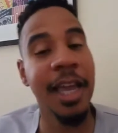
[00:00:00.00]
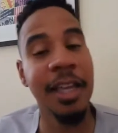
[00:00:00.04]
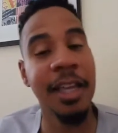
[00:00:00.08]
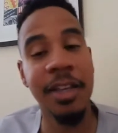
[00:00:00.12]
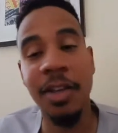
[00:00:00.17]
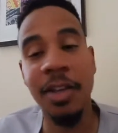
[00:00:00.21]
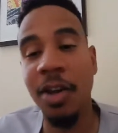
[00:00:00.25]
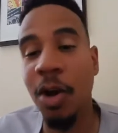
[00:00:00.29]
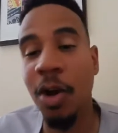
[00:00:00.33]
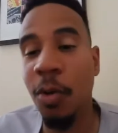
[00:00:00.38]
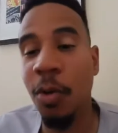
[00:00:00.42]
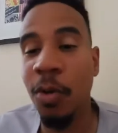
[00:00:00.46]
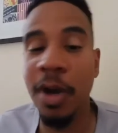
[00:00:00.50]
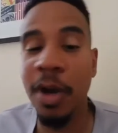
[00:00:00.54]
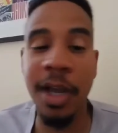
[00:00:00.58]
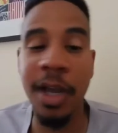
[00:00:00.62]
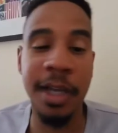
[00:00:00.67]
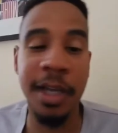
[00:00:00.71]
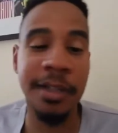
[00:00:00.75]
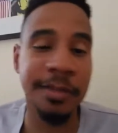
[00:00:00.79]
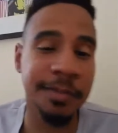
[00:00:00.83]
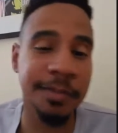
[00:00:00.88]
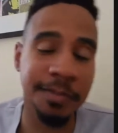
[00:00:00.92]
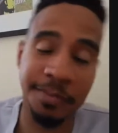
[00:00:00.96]
you know
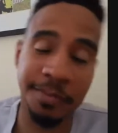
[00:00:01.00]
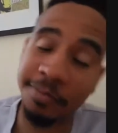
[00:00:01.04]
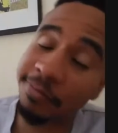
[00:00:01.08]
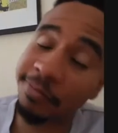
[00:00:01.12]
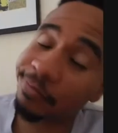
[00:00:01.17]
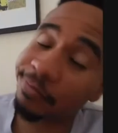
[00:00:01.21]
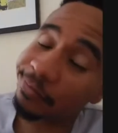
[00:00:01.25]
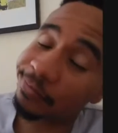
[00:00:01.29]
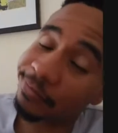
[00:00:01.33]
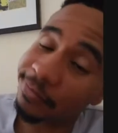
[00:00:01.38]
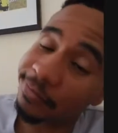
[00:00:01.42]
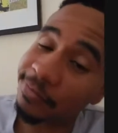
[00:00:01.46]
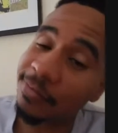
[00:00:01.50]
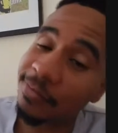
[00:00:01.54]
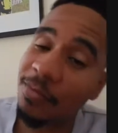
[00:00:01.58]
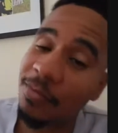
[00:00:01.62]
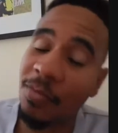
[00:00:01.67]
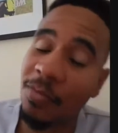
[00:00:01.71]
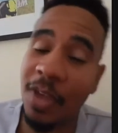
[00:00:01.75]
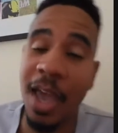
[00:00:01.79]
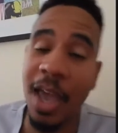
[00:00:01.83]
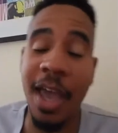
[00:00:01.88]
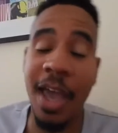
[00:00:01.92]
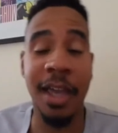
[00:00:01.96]
what?
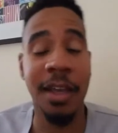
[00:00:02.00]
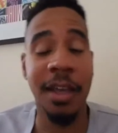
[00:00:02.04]
Hey.